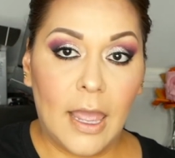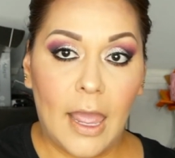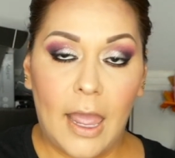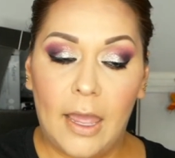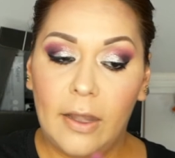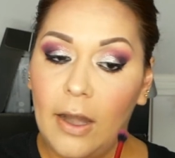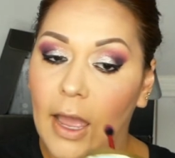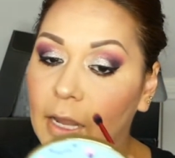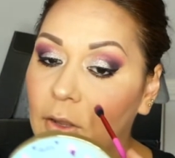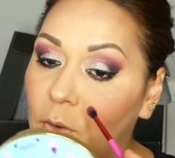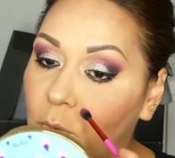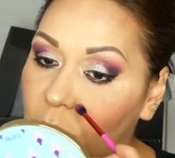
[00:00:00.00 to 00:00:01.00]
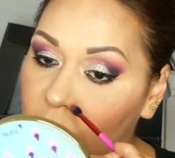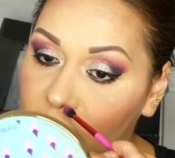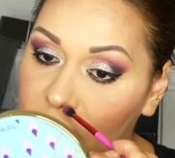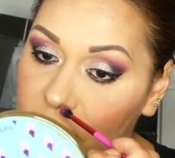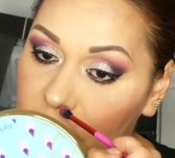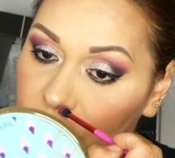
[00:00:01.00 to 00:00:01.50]
And I know
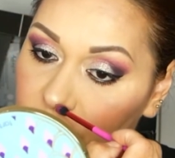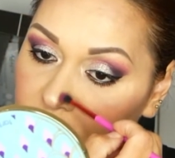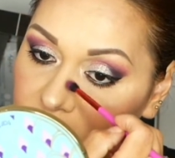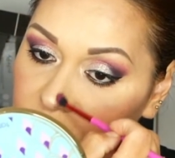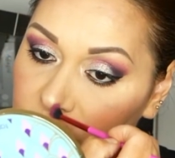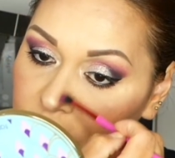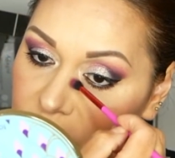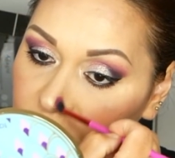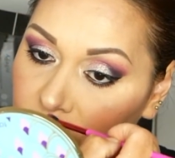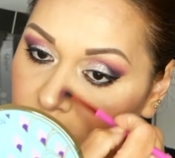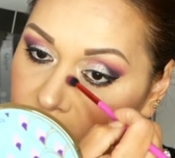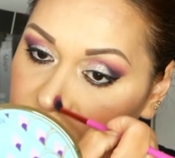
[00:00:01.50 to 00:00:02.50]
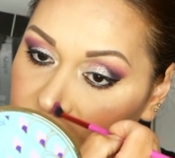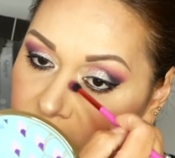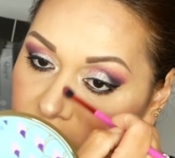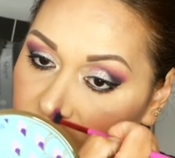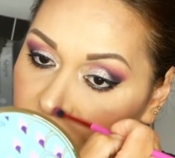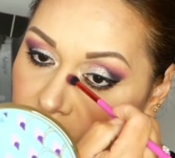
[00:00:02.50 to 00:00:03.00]
this was requested
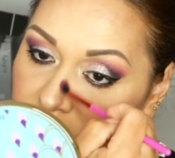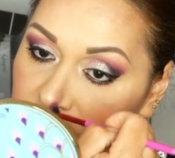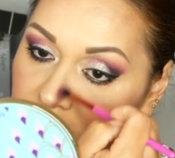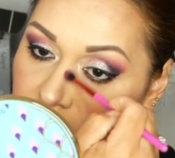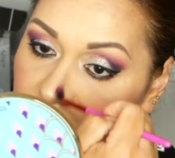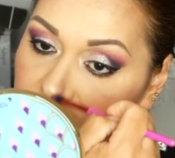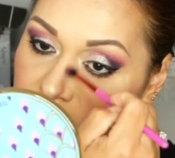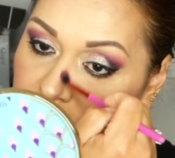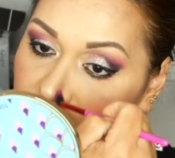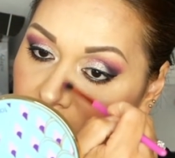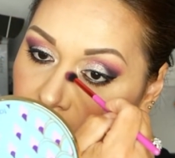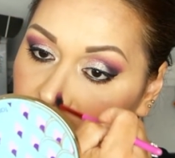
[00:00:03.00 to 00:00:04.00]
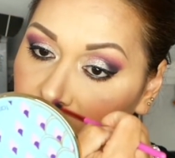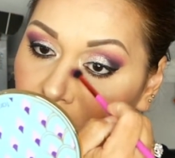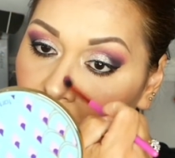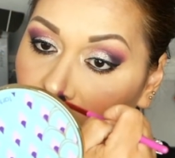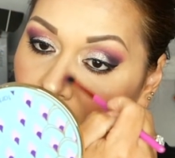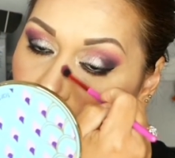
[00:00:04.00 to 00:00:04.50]
that I use this palette
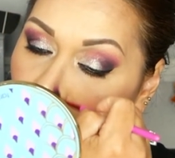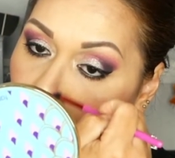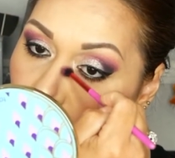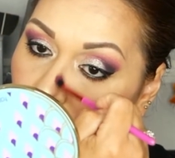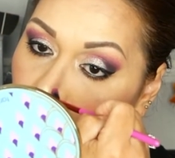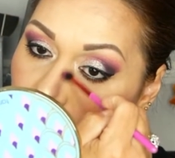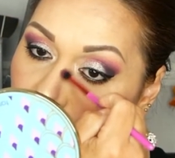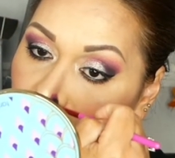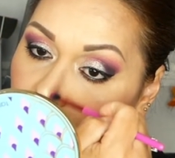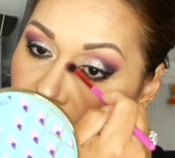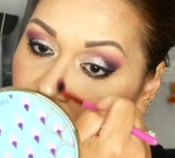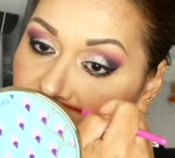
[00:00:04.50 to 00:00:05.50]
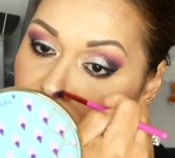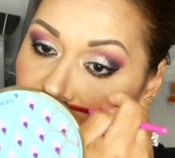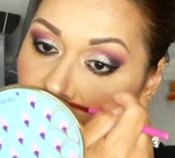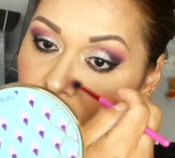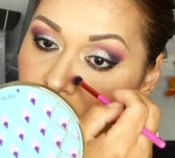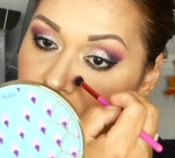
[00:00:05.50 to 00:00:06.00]
on one of my
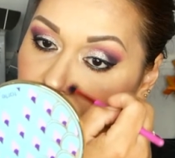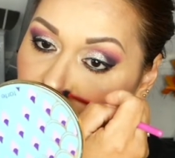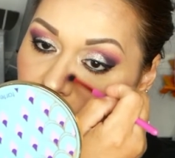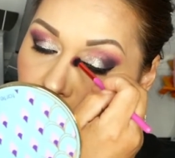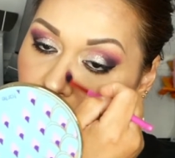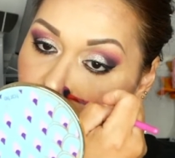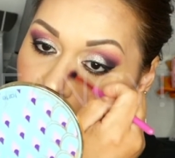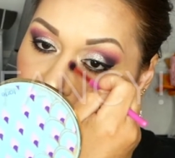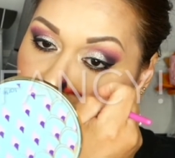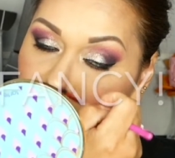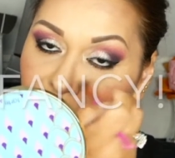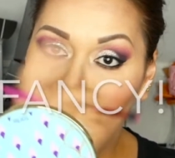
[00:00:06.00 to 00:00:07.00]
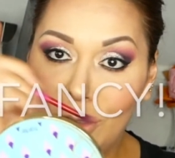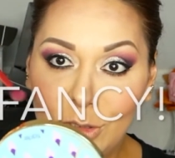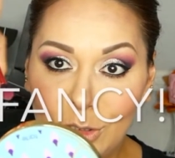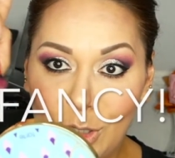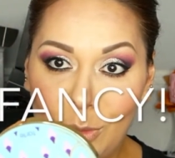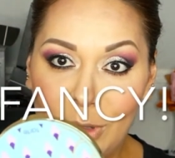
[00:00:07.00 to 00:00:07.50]
videos, so thank you
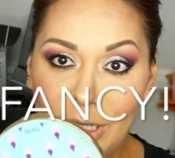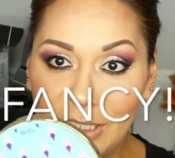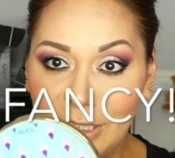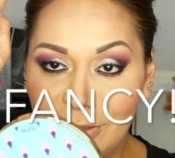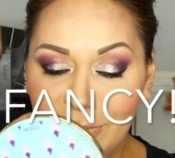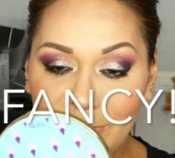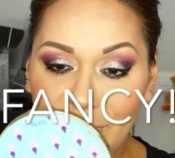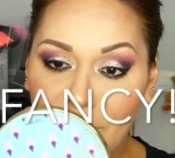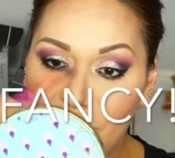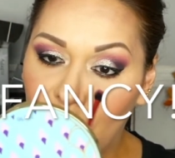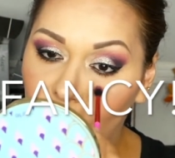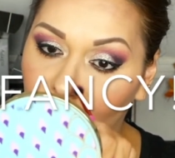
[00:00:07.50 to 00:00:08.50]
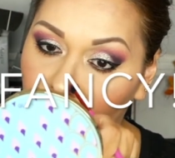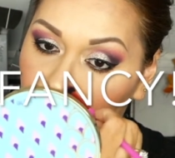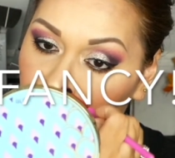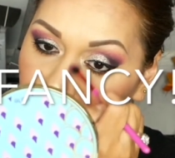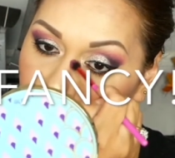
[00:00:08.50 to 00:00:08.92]
so much for